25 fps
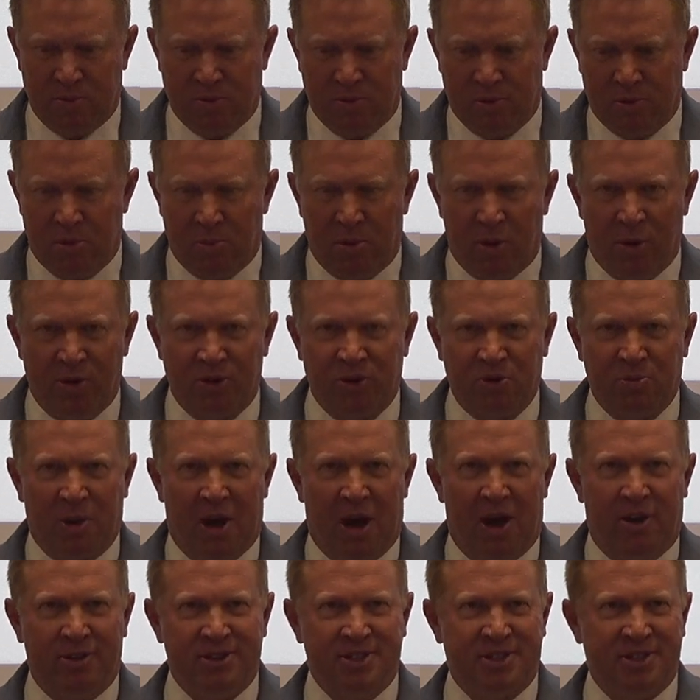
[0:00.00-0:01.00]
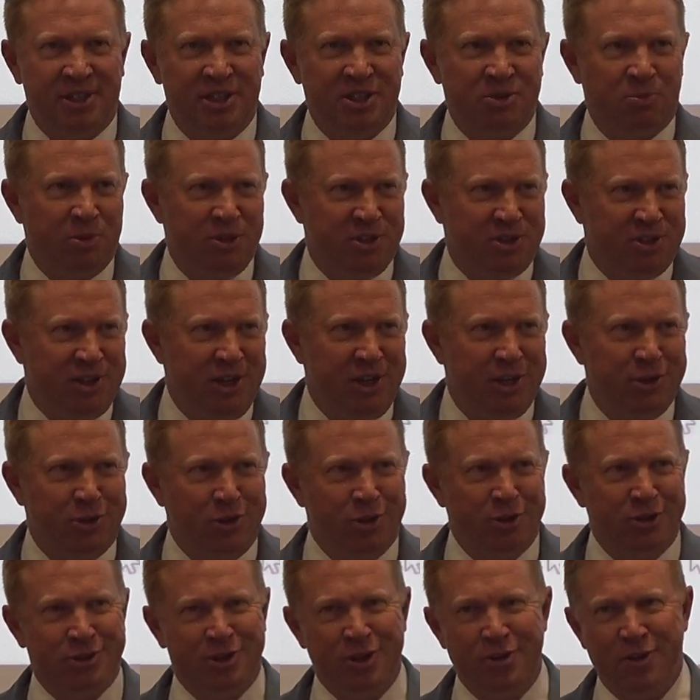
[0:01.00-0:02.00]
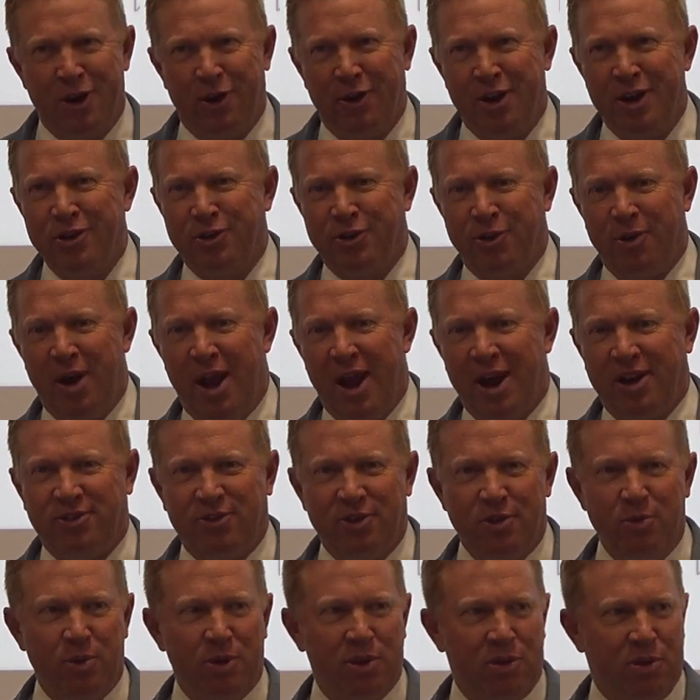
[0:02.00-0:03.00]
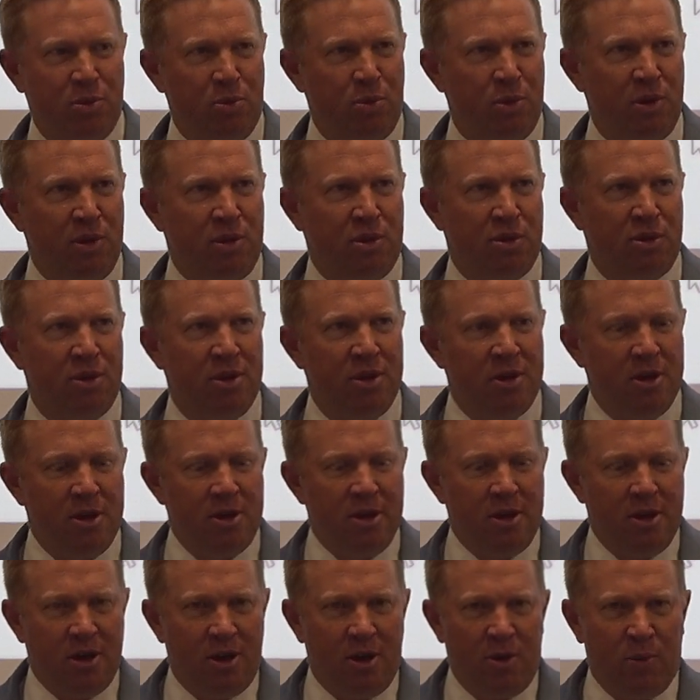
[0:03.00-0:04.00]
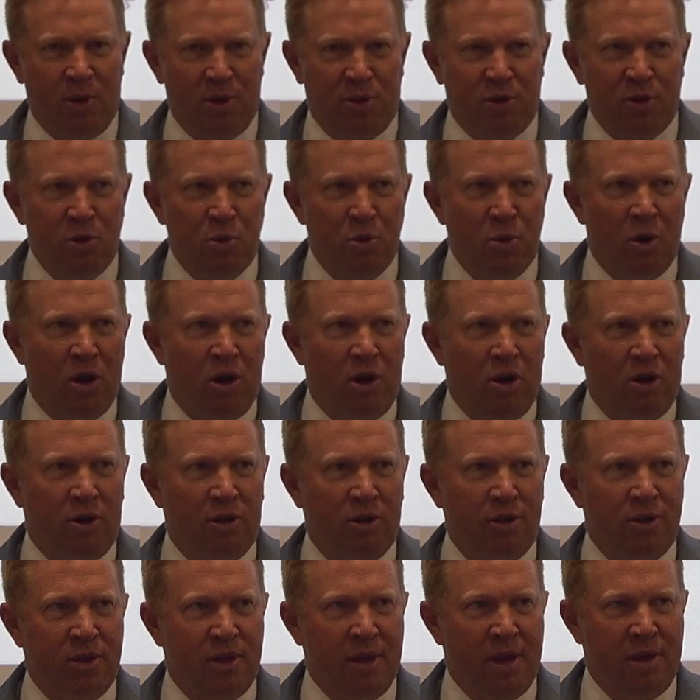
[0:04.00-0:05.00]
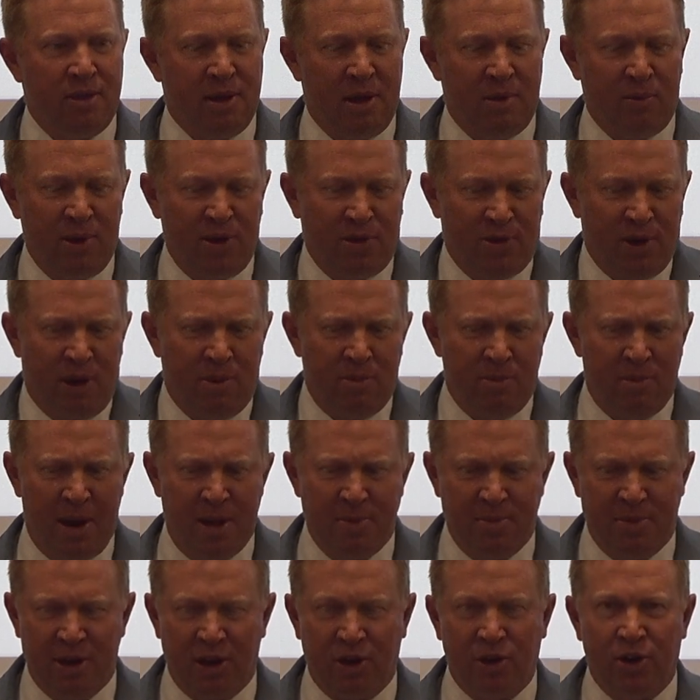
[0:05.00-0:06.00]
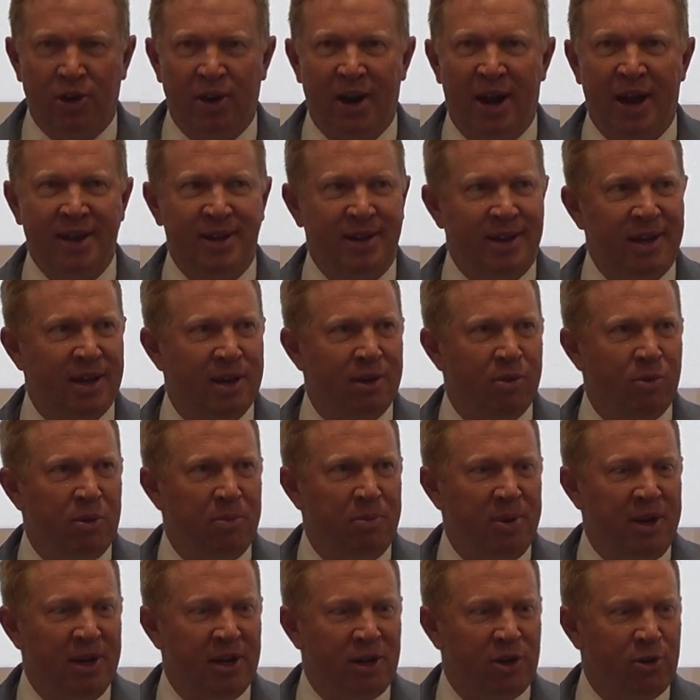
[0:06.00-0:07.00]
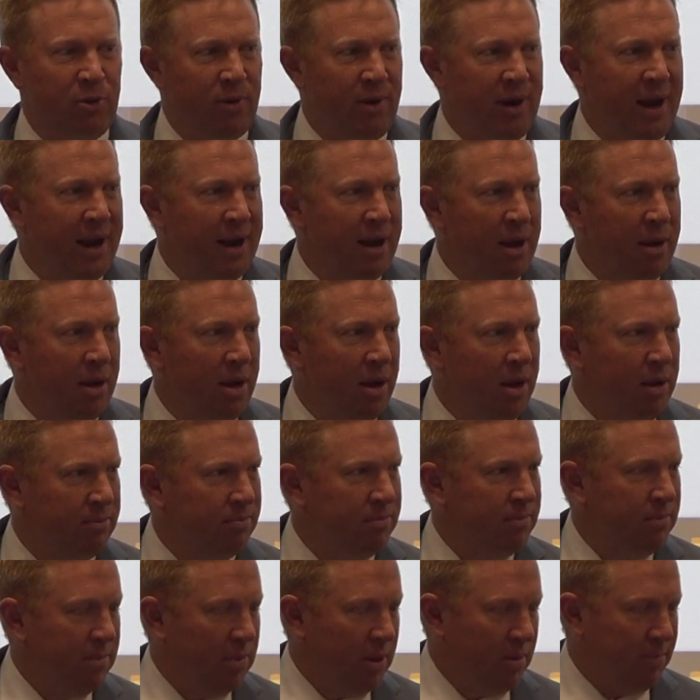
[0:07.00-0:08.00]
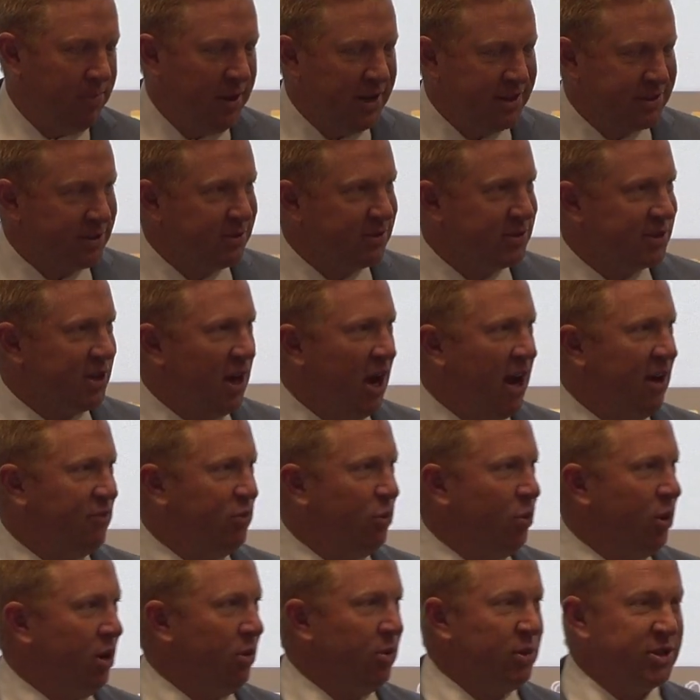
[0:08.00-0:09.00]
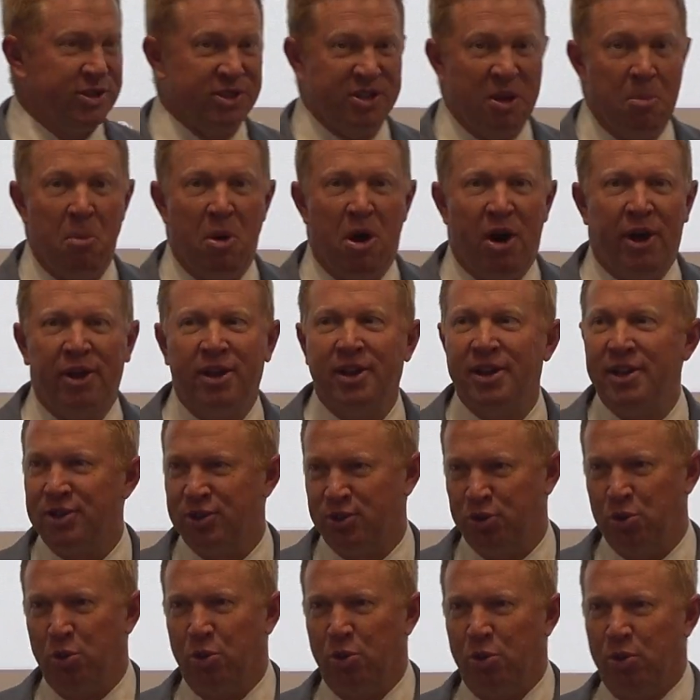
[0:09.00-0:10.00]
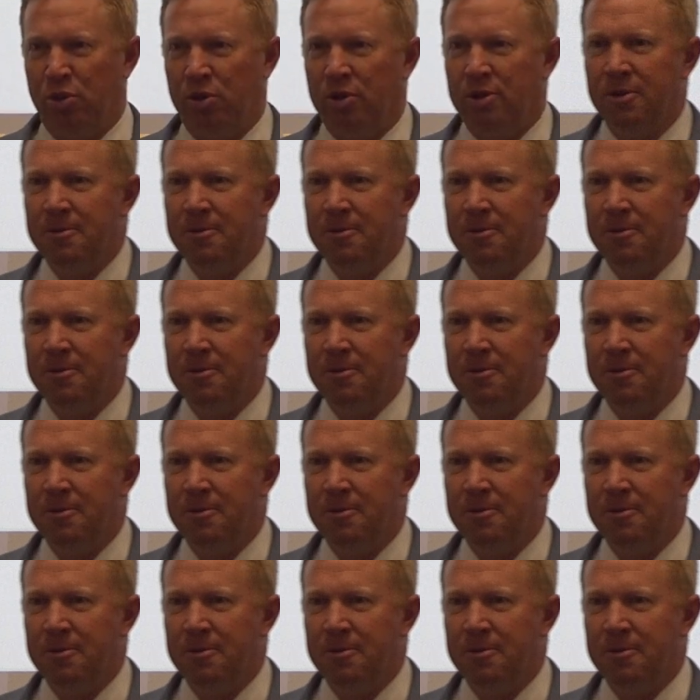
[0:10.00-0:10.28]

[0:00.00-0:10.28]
board's policies, procedures, and their interaction with you all, that we thought might be a good idea would be to create a piece of software, which is a modeling tool,